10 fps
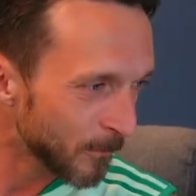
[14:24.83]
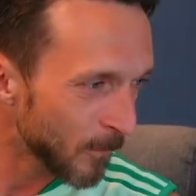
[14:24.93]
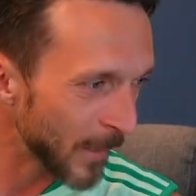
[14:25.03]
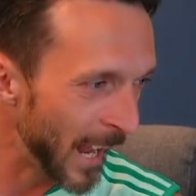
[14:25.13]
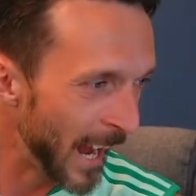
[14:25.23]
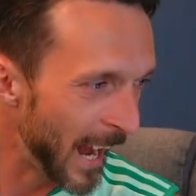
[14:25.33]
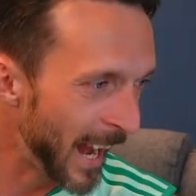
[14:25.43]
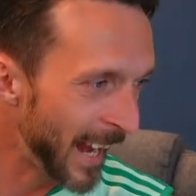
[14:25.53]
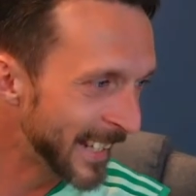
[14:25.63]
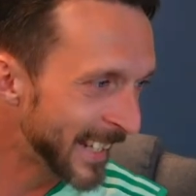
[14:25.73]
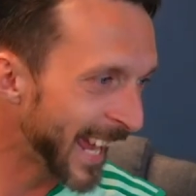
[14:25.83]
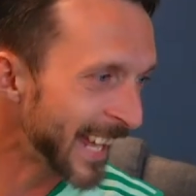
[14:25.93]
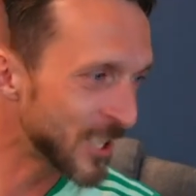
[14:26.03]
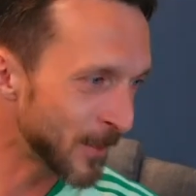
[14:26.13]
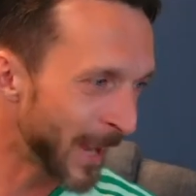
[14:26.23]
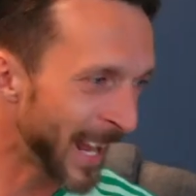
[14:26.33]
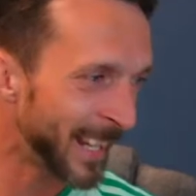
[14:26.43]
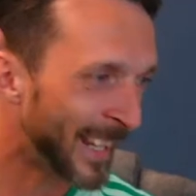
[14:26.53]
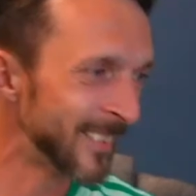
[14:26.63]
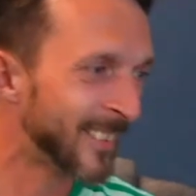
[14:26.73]
Kenji
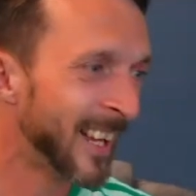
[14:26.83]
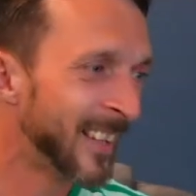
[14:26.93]
Pennings,